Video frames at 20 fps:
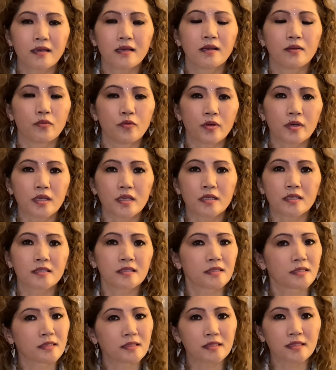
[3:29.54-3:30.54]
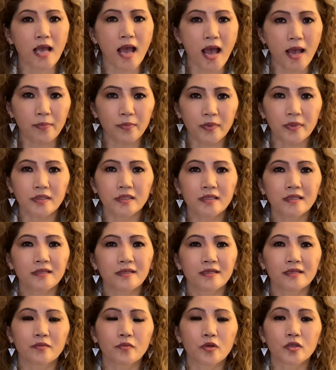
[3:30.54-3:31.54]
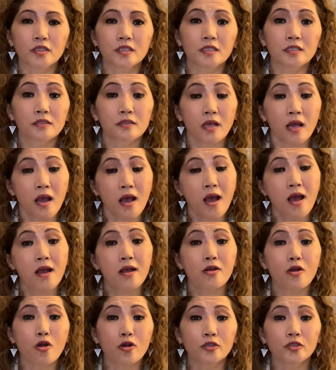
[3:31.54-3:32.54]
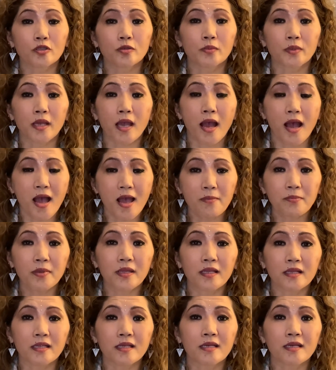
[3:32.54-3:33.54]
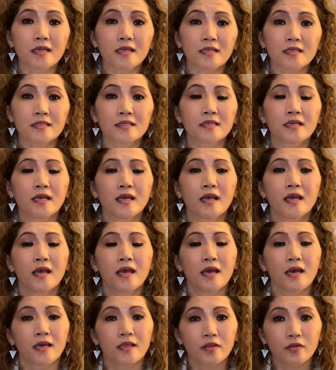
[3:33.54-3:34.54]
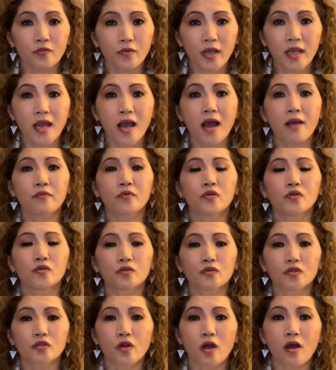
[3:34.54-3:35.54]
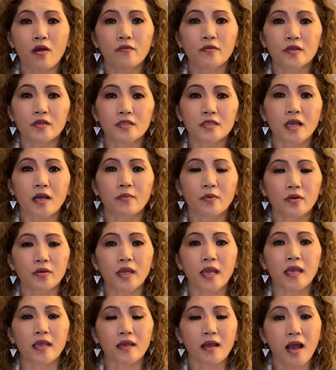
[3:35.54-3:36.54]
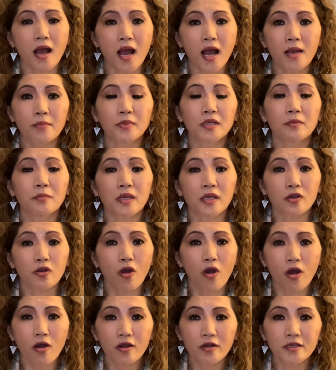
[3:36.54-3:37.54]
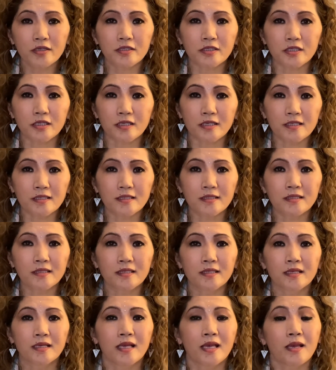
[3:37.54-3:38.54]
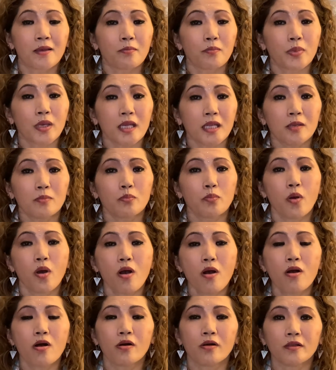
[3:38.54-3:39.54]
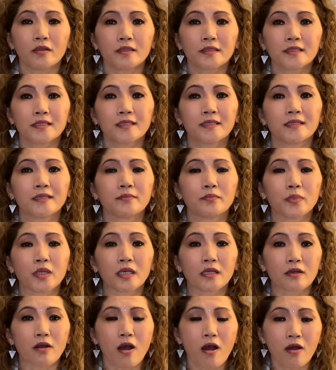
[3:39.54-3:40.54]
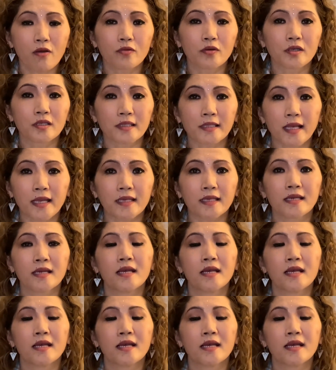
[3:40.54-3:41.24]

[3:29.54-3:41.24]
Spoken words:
What it's happened, and what's going to be happen is the way how you draw yourself. Okay, I'm going to be courageous, being bold, being coward, like